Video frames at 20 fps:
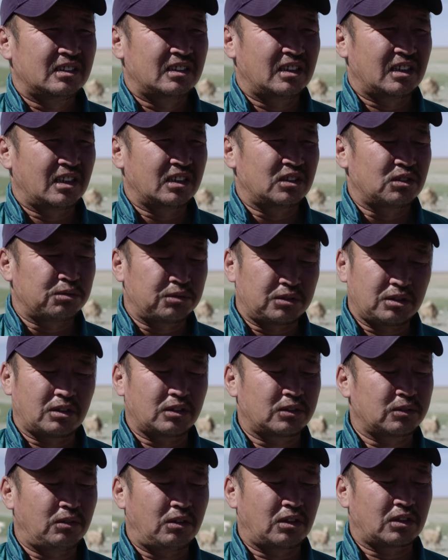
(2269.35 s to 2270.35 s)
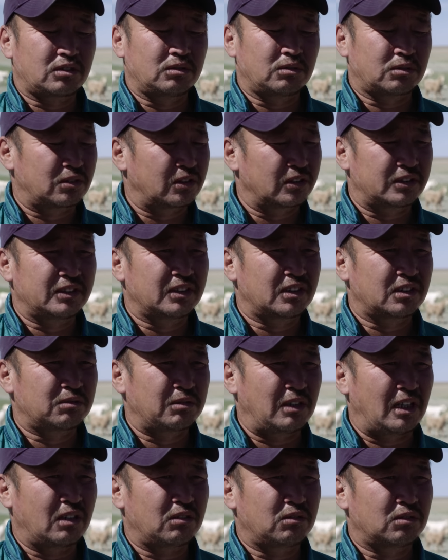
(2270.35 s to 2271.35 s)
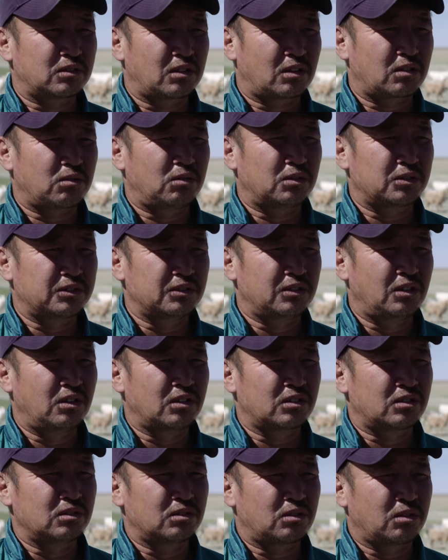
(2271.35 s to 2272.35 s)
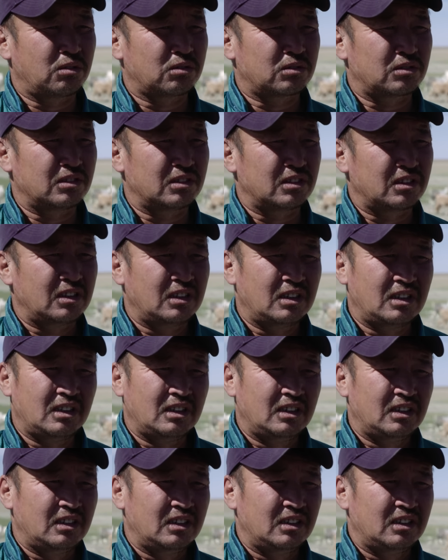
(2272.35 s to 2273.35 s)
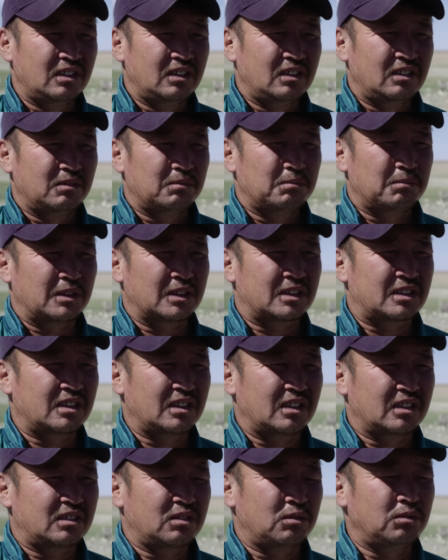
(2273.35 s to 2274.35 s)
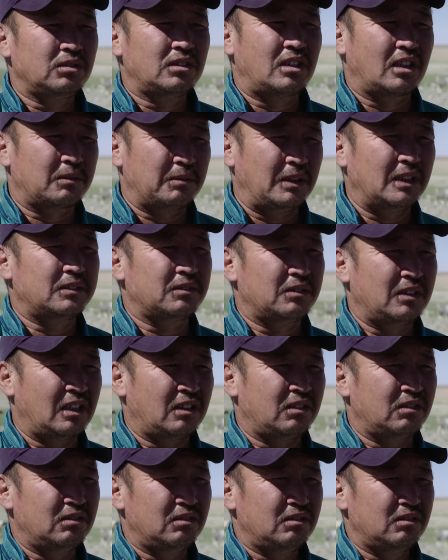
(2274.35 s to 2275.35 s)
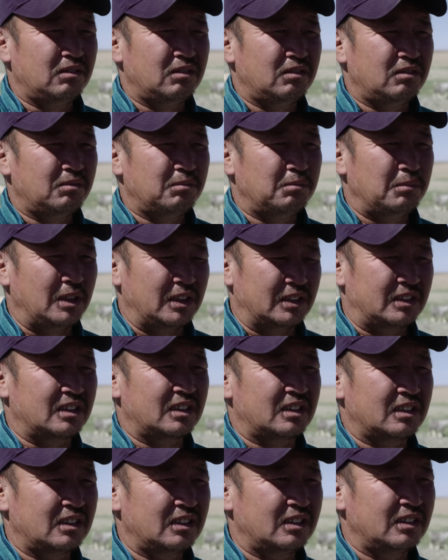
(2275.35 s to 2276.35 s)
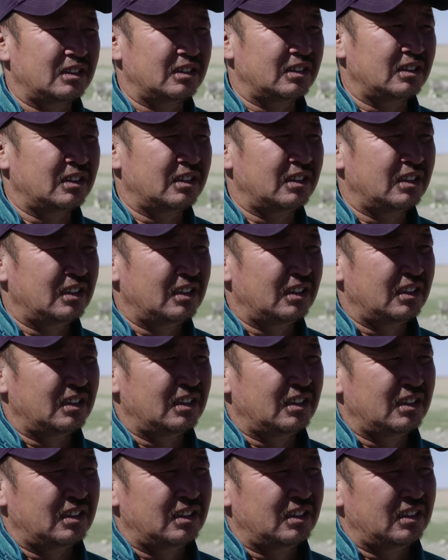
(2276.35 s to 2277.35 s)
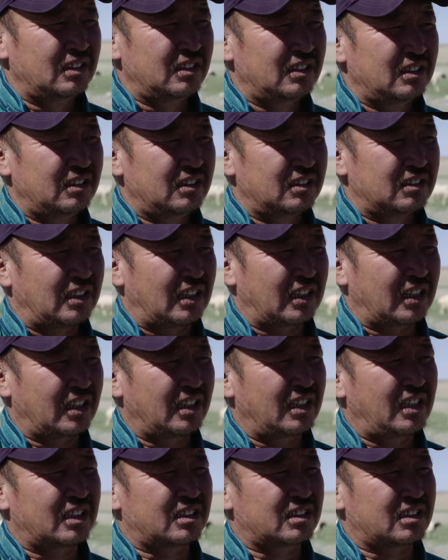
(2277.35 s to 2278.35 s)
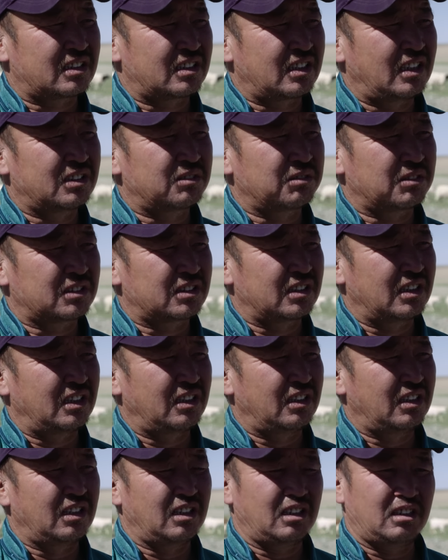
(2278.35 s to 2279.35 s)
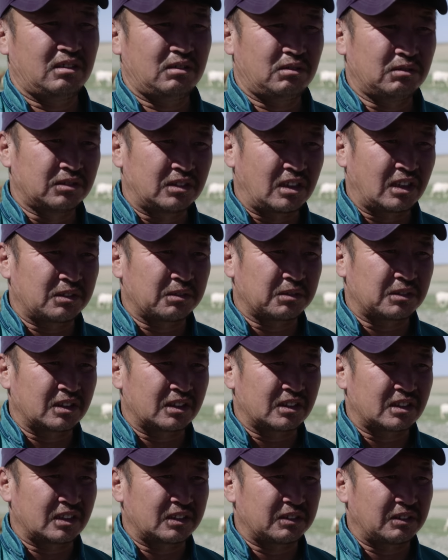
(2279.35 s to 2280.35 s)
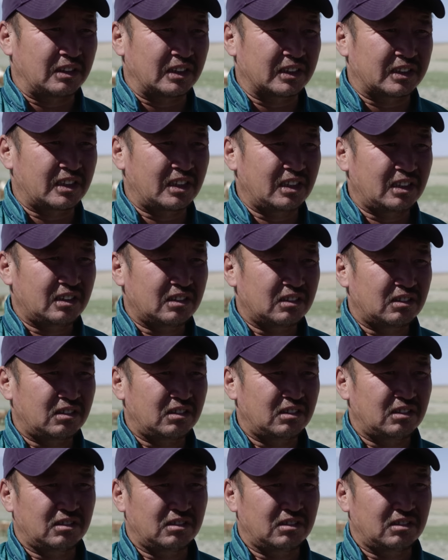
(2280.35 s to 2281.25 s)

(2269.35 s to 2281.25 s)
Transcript: But if we increase the herds, we'll have even less water. I know that everything my sheep and goats drink is taken away from the wild desert animals. But what am I to do?